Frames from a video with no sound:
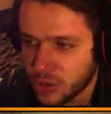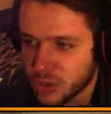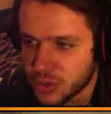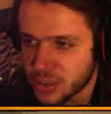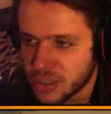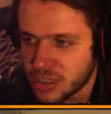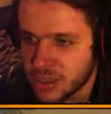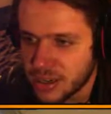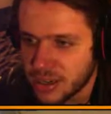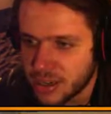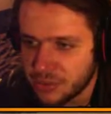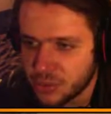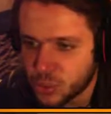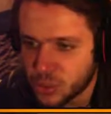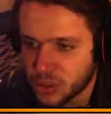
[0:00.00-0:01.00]
As you can see, I
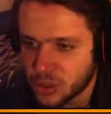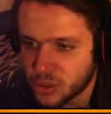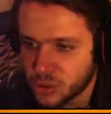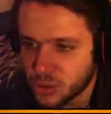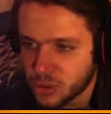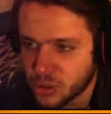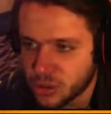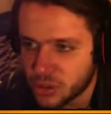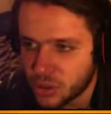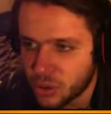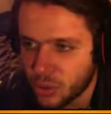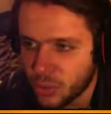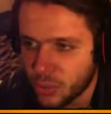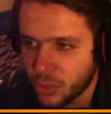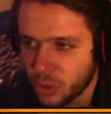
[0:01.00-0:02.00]
have 22 hit
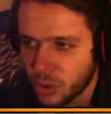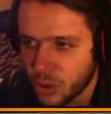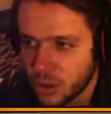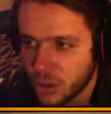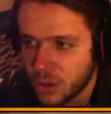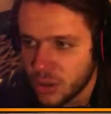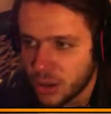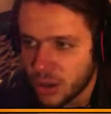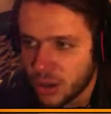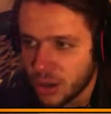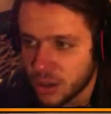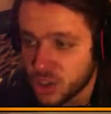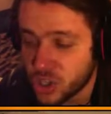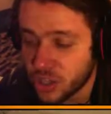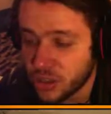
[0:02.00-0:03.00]
combo.
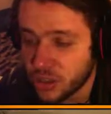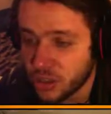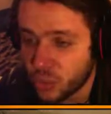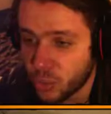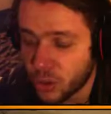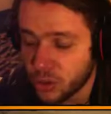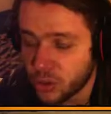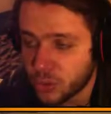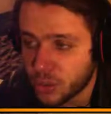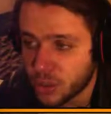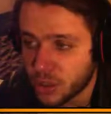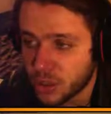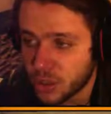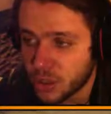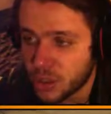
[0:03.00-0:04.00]
I generally want to
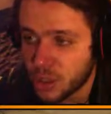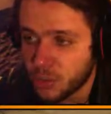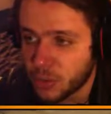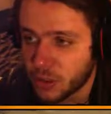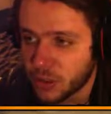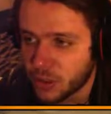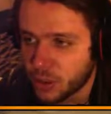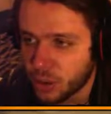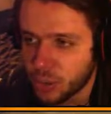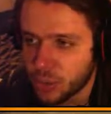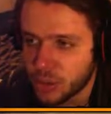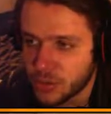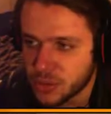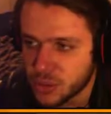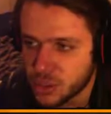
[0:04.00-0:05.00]
be keeping the combo
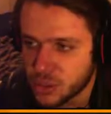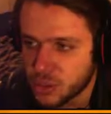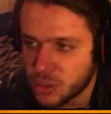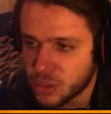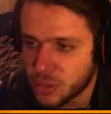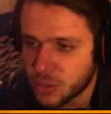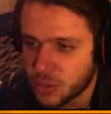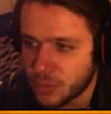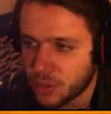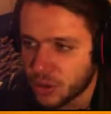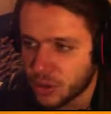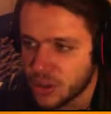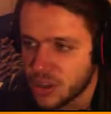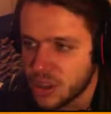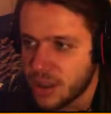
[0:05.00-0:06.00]
as much as possible
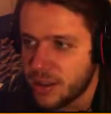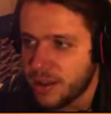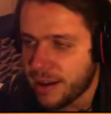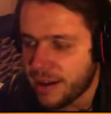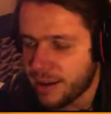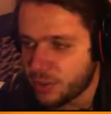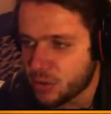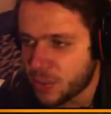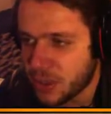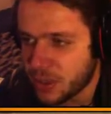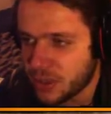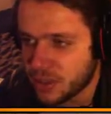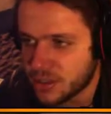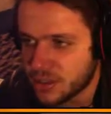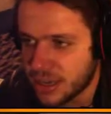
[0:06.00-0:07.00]
because I have
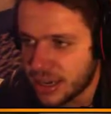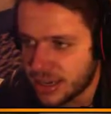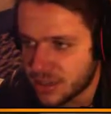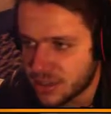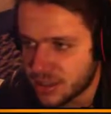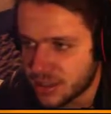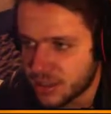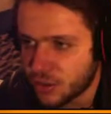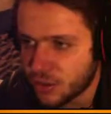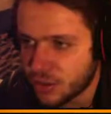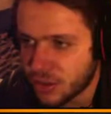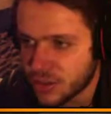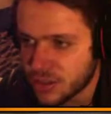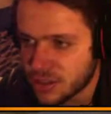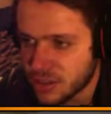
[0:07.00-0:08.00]
specting in talents that
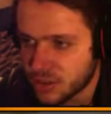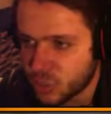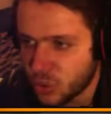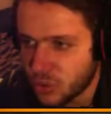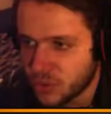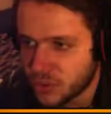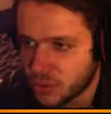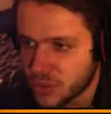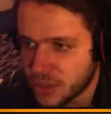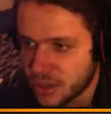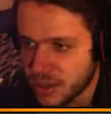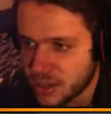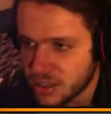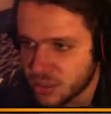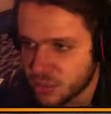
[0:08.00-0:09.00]
give, let's see, one of those
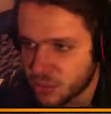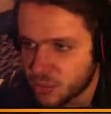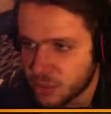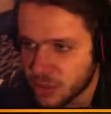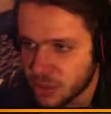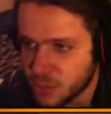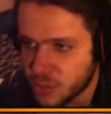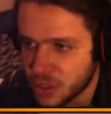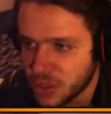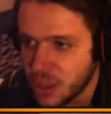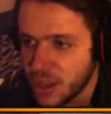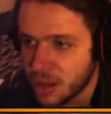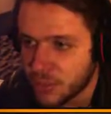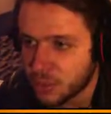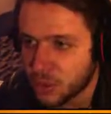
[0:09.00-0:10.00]
talents is movement speed.
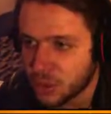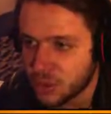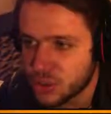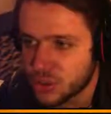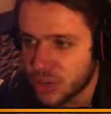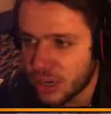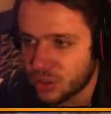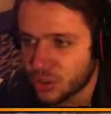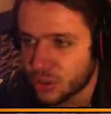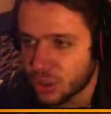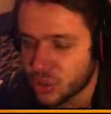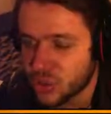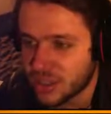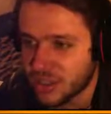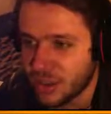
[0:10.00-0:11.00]
I'm going to try to
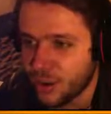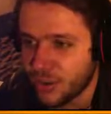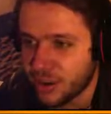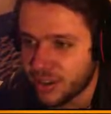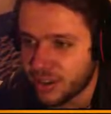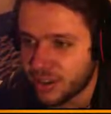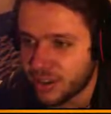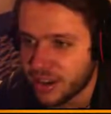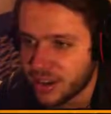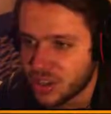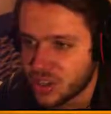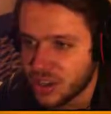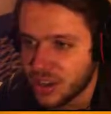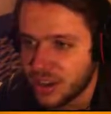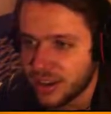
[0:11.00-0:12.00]
dodge that Aurak
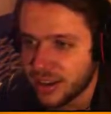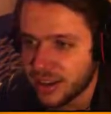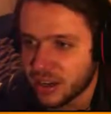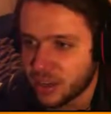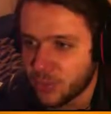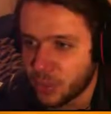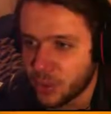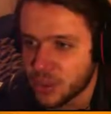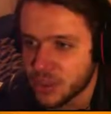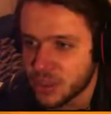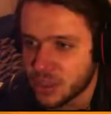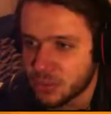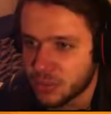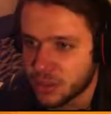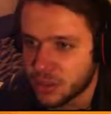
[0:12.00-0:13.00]
engage like a boss
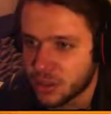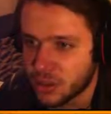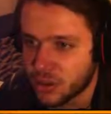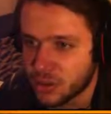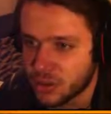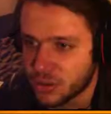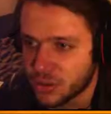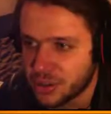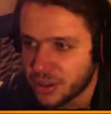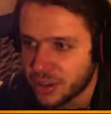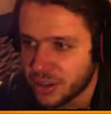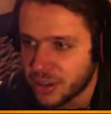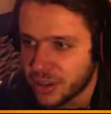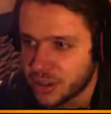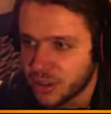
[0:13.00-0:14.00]
there, but they're going to
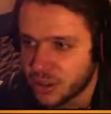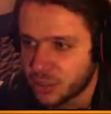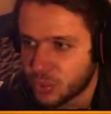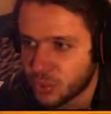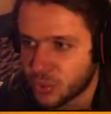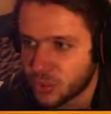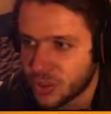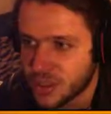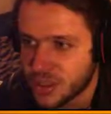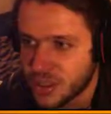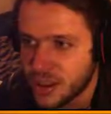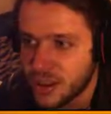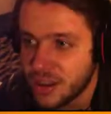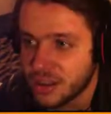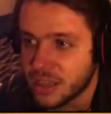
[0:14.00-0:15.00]
re-engage the Bloodlust.
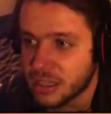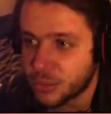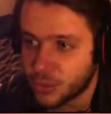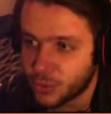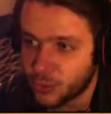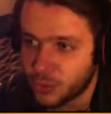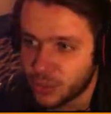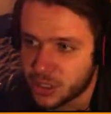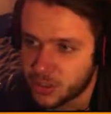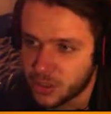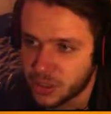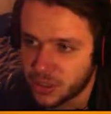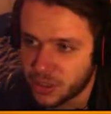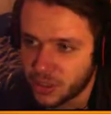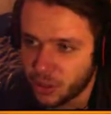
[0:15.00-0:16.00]
That movement
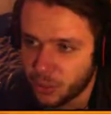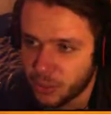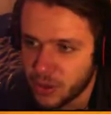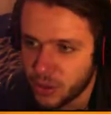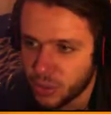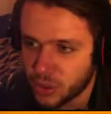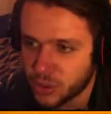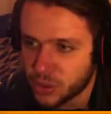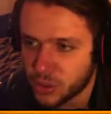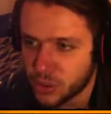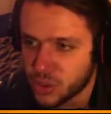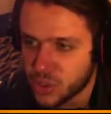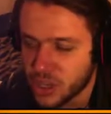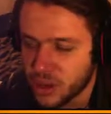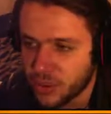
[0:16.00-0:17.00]
speed helped me a lot to
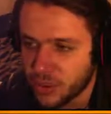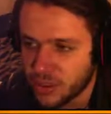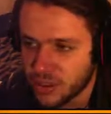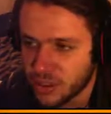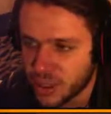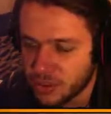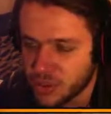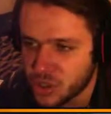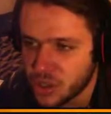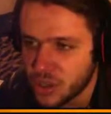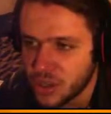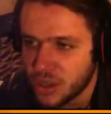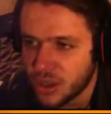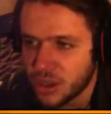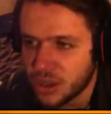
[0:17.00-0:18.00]
dodge the Aurak damage.
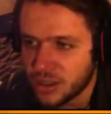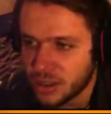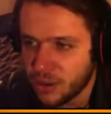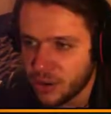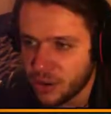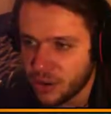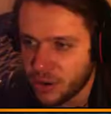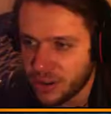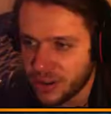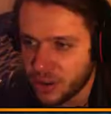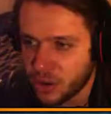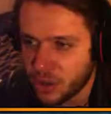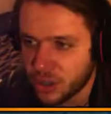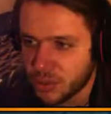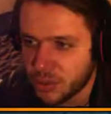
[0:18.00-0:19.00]
Uh, now Aurak
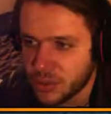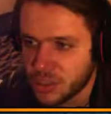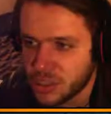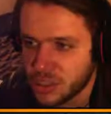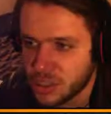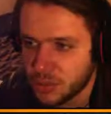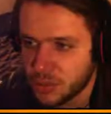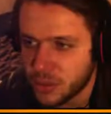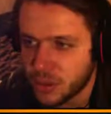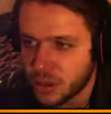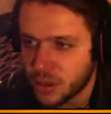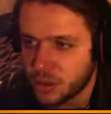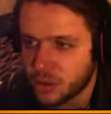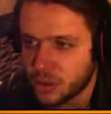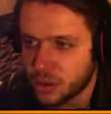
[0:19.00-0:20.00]
going a bit deep,
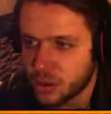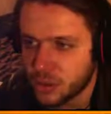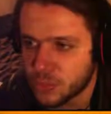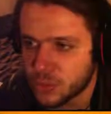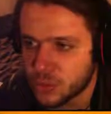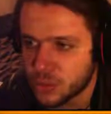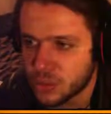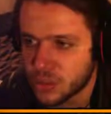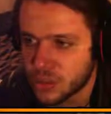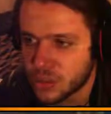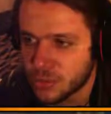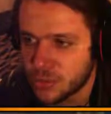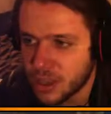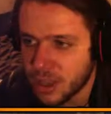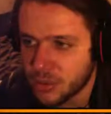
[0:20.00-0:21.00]
I'm going to be doing
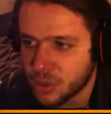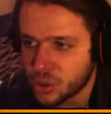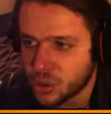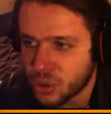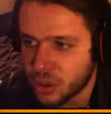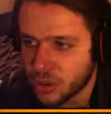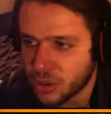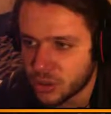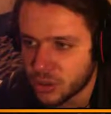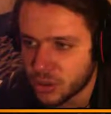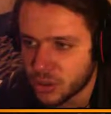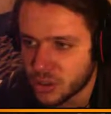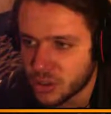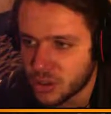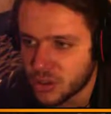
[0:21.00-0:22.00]
some damage, throwing the
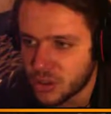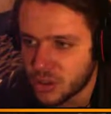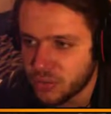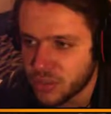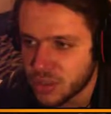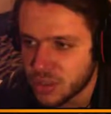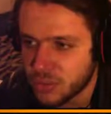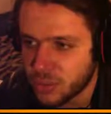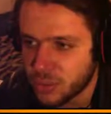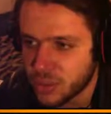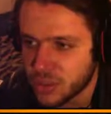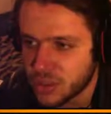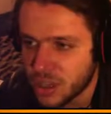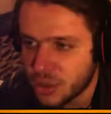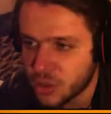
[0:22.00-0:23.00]
cocktail there for some
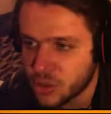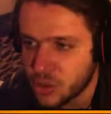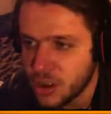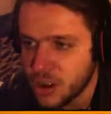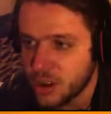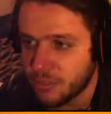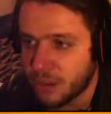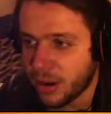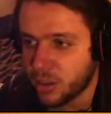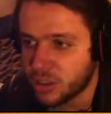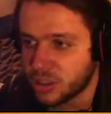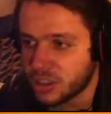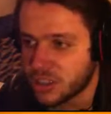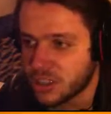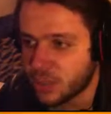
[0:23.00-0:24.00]
bonus damage. My
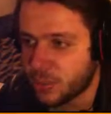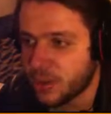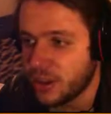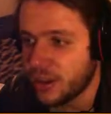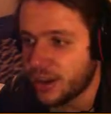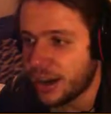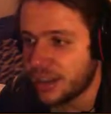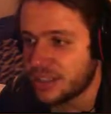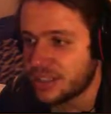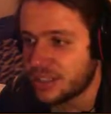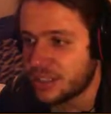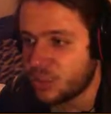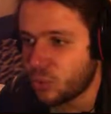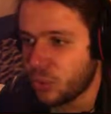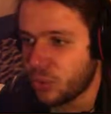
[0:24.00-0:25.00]
ulti is up, I
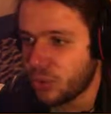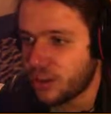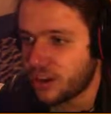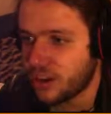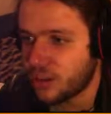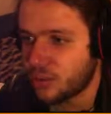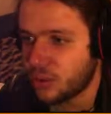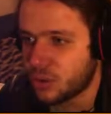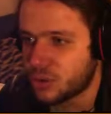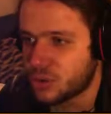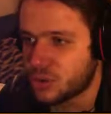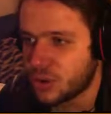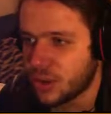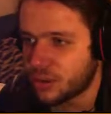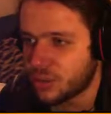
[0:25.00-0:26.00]
see a wall Rehgar going
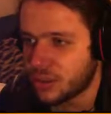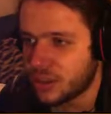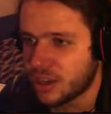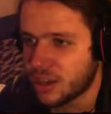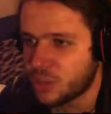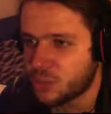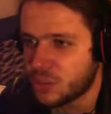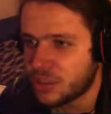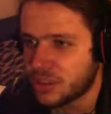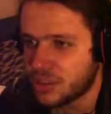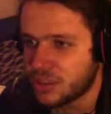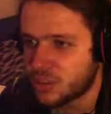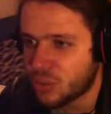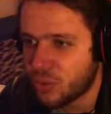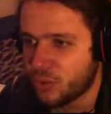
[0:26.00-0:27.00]
to try to engage, but
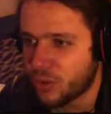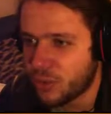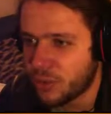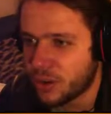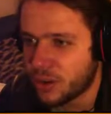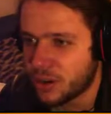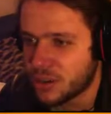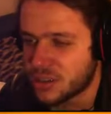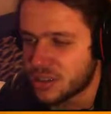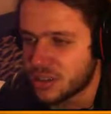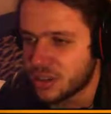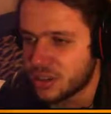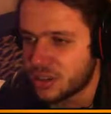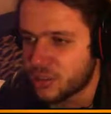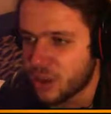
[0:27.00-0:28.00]
the sword from Rehgar is
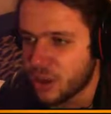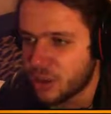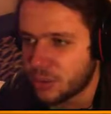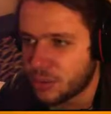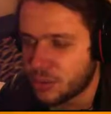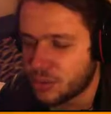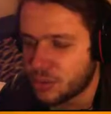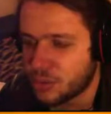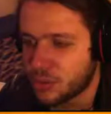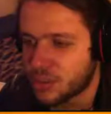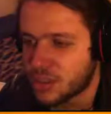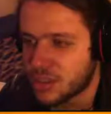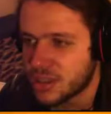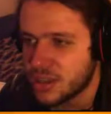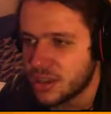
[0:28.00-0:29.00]
not allowing me to do
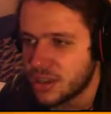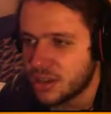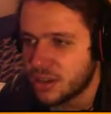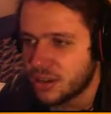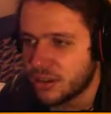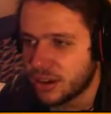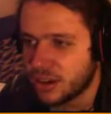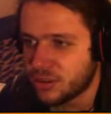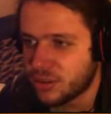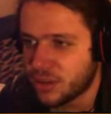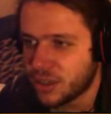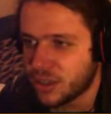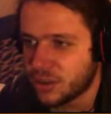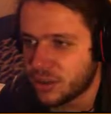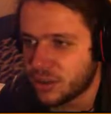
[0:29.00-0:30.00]
this. Alright,
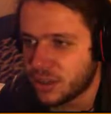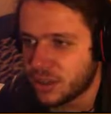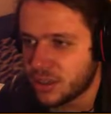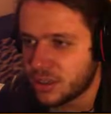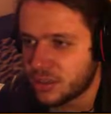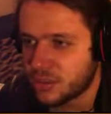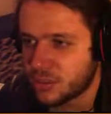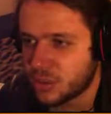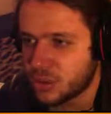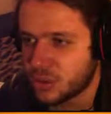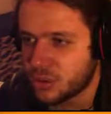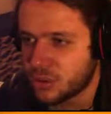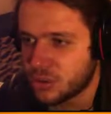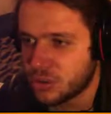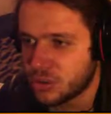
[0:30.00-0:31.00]
alright, alright. I'm
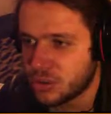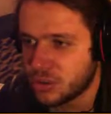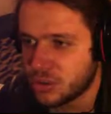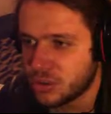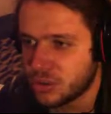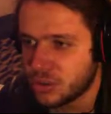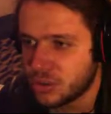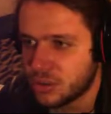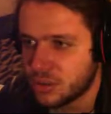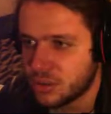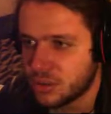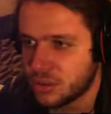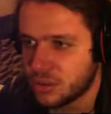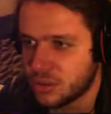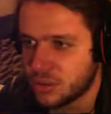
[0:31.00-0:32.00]
going to...
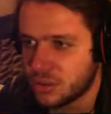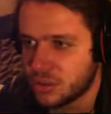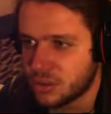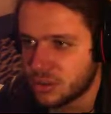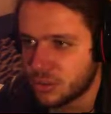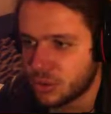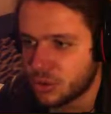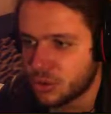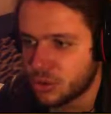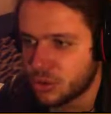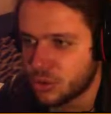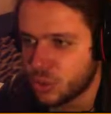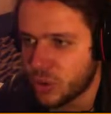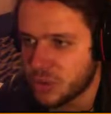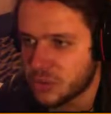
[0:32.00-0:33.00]
I'm not
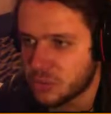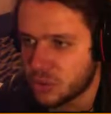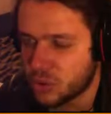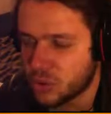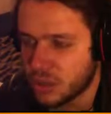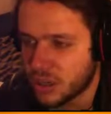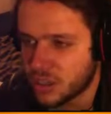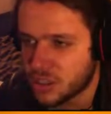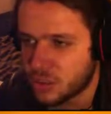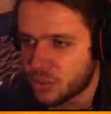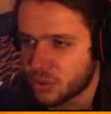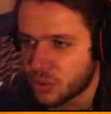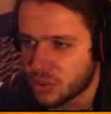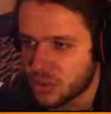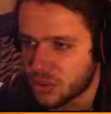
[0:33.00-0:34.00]
going to waste my ulti actually,
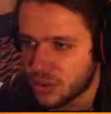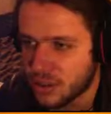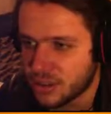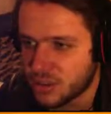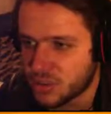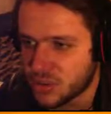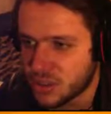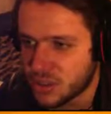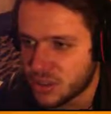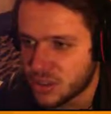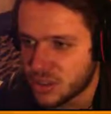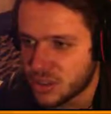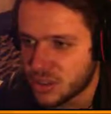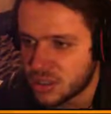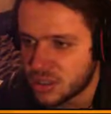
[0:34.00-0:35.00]
because Randy was an
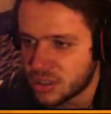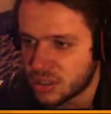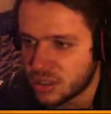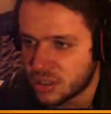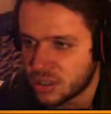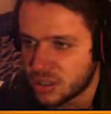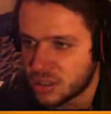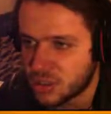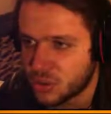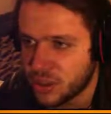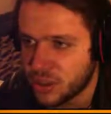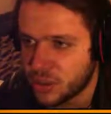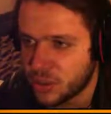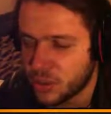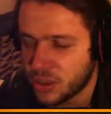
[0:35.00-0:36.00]
easy kill
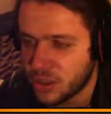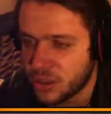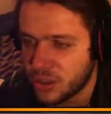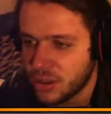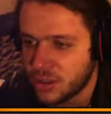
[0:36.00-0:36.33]
anyway.